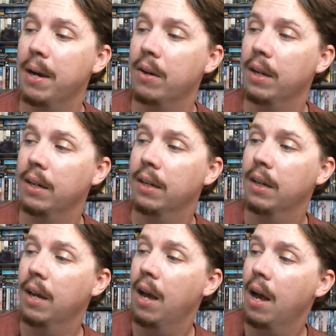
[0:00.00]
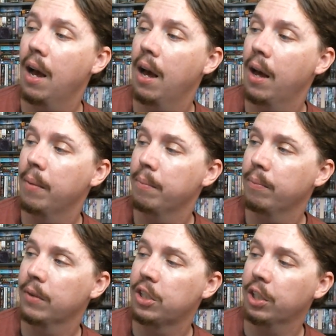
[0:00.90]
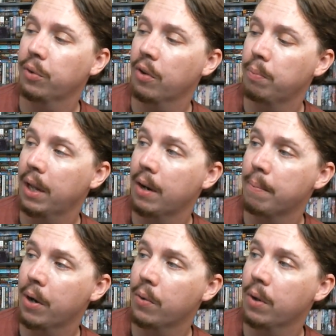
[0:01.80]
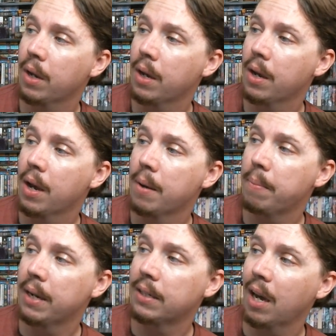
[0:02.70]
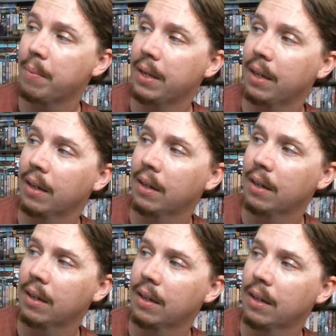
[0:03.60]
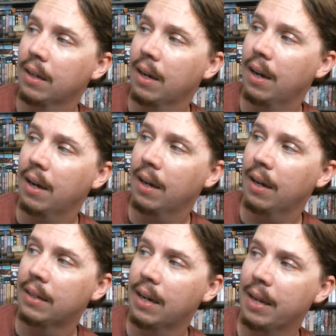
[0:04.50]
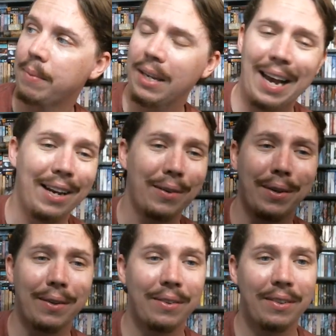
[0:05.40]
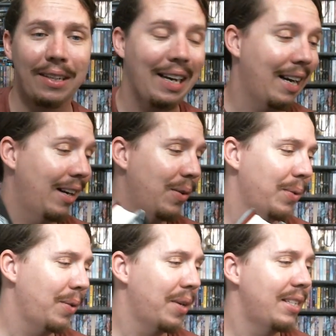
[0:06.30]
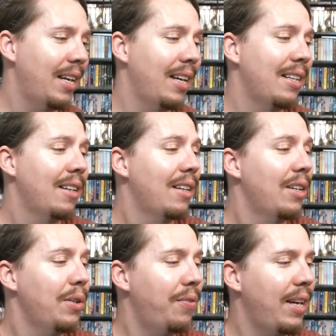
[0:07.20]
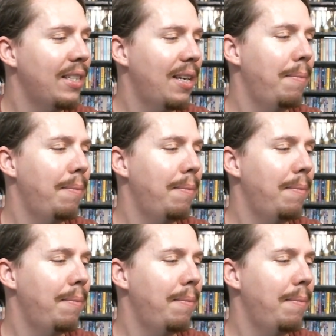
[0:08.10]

Um, the Children of Blood and Bone by Tomi Adeyemi. I don't know. I don't really want to say it to offend somebody.